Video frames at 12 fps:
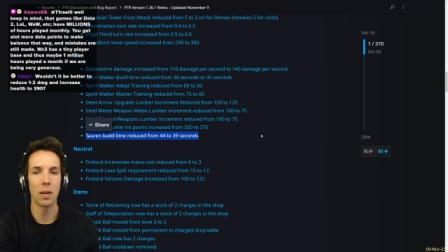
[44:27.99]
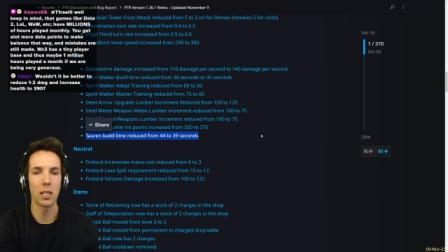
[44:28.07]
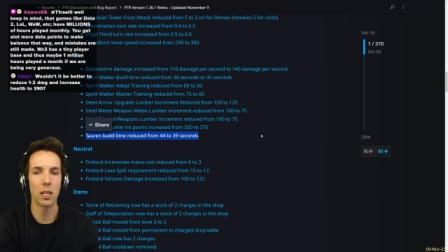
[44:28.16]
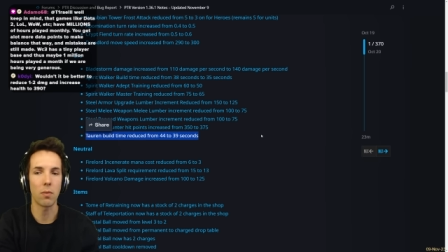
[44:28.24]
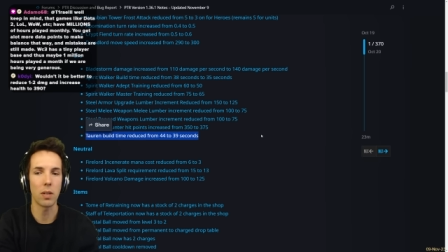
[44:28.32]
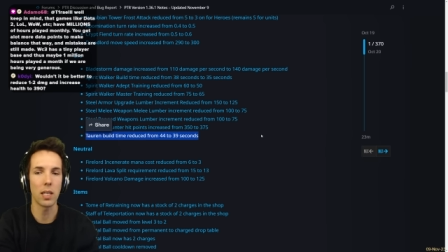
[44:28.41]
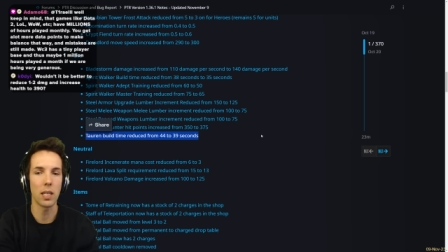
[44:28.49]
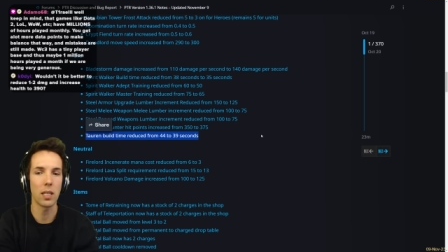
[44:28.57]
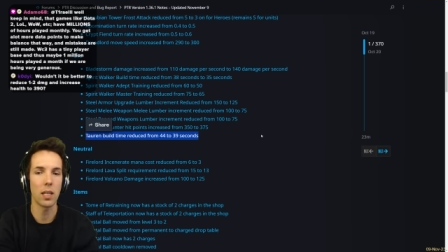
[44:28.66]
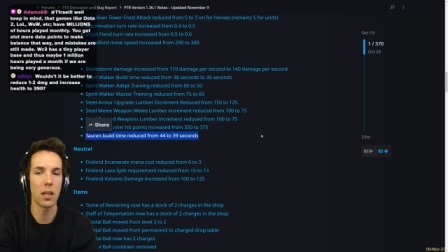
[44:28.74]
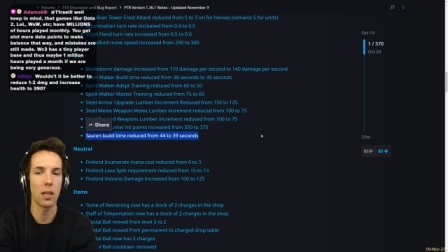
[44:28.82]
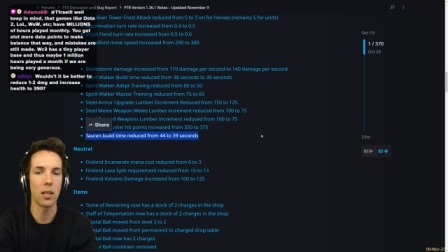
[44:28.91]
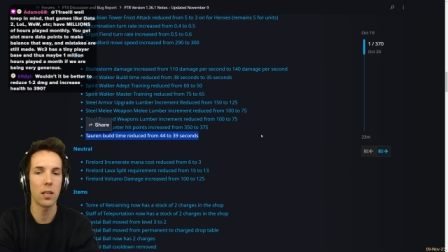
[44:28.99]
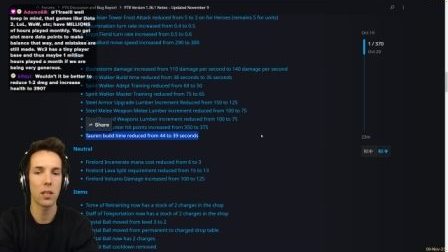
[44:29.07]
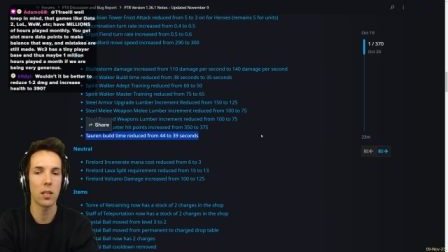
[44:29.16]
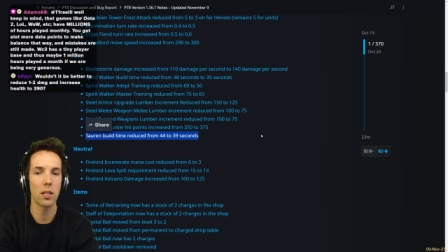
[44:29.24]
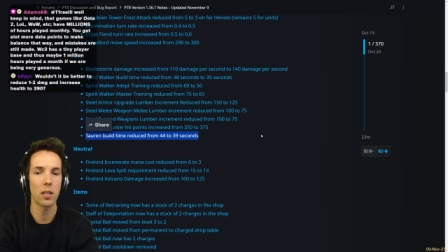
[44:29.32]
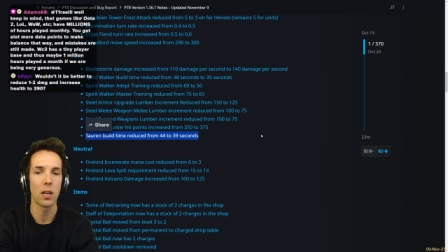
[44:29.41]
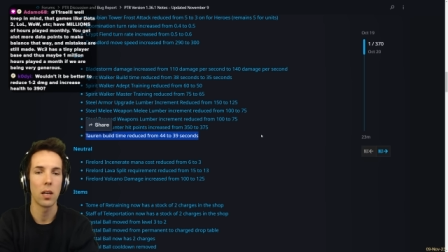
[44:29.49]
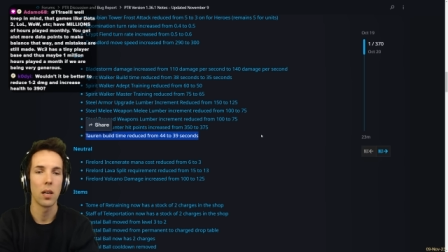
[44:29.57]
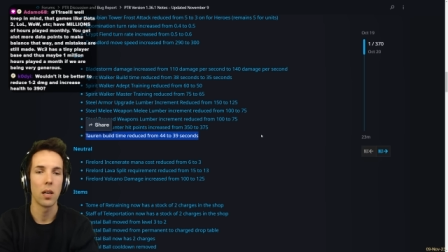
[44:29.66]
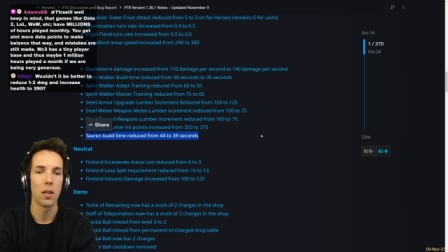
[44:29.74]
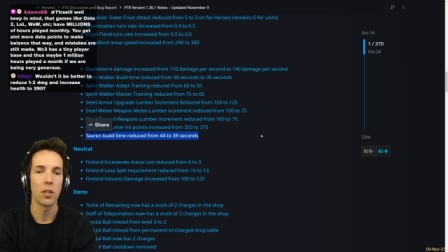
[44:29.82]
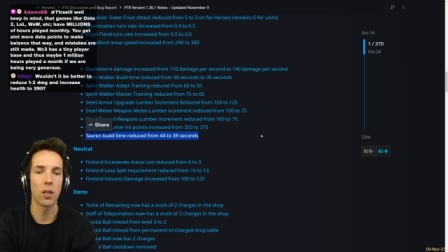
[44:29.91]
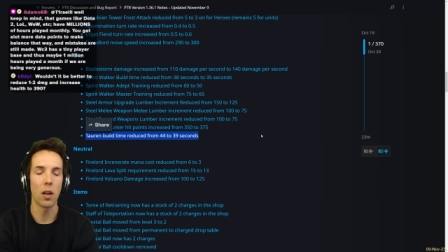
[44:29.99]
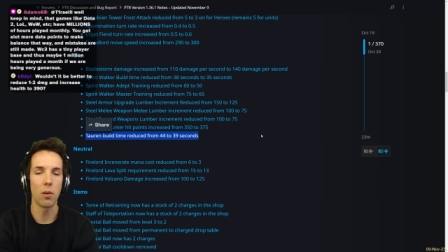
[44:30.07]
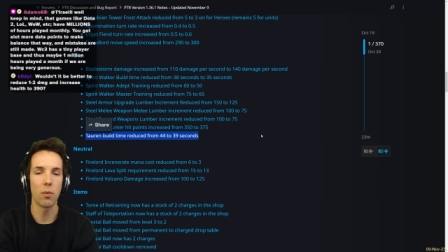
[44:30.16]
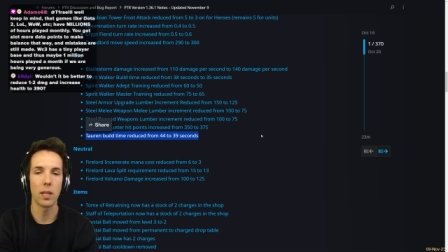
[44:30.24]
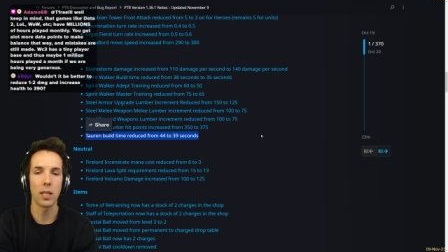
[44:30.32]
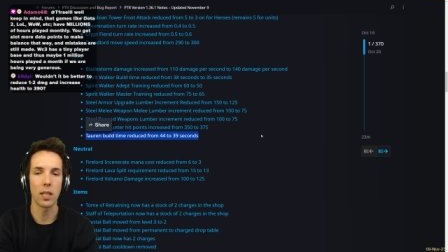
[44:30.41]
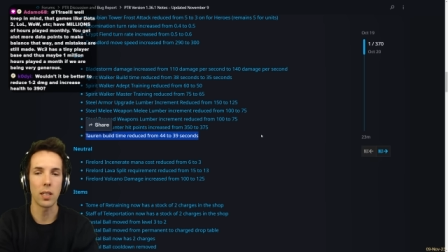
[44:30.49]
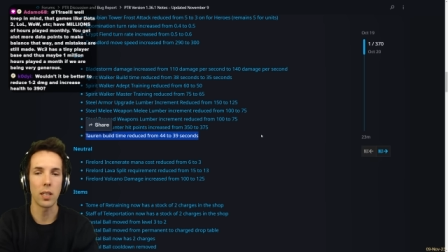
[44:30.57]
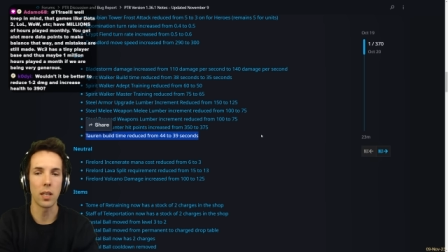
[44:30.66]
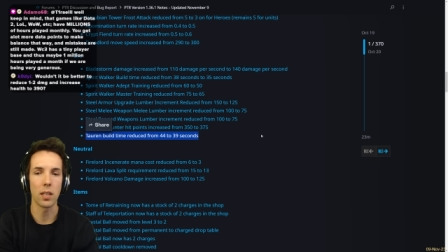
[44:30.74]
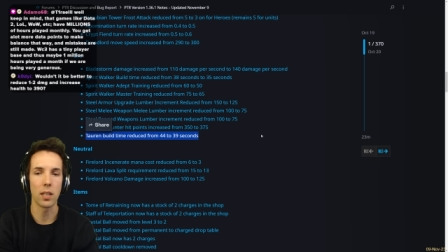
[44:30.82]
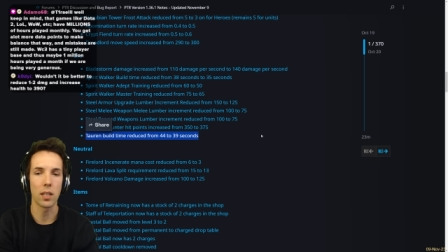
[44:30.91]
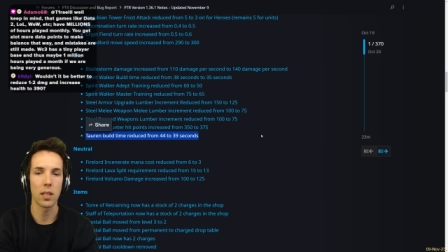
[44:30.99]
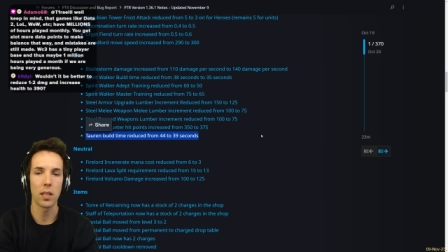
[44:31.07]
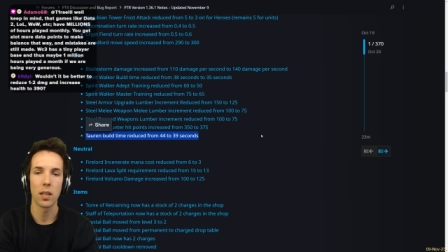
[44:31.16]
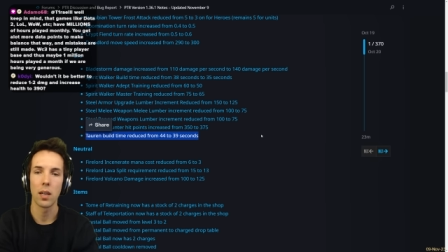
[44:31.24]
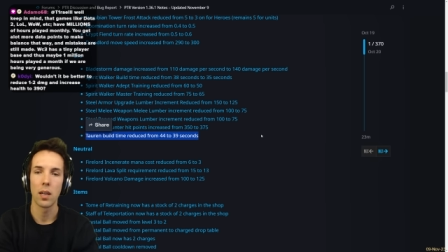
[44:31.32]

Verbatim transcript: magic resistance, slow resistance,